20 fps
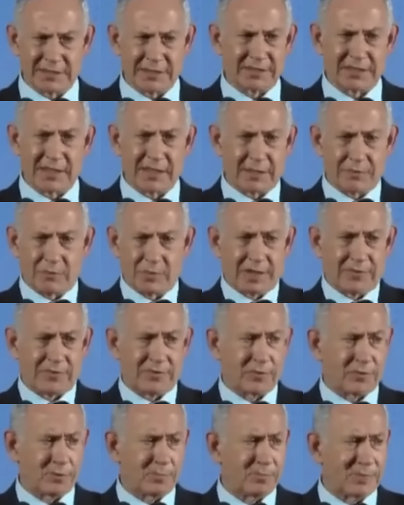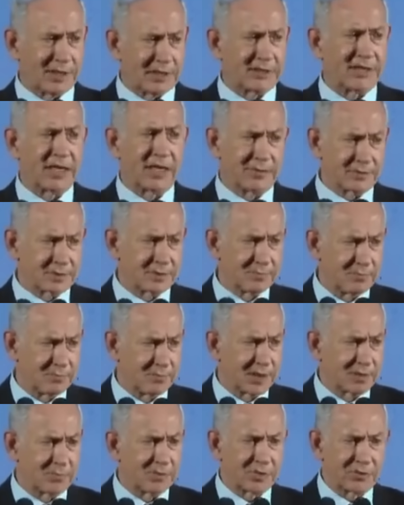It's like one of your big towns,
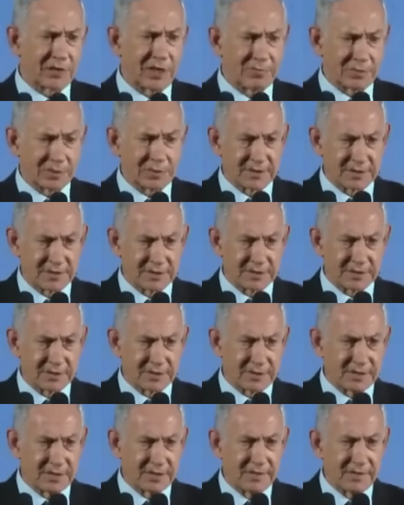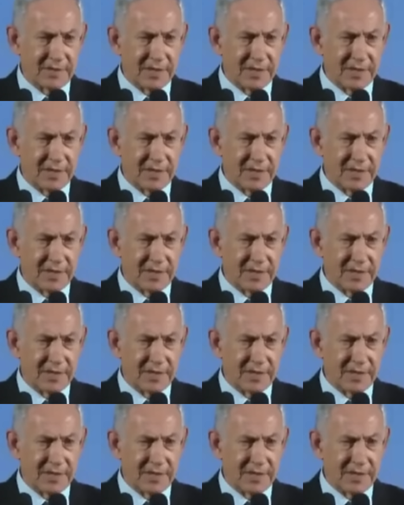big metropolises, okay?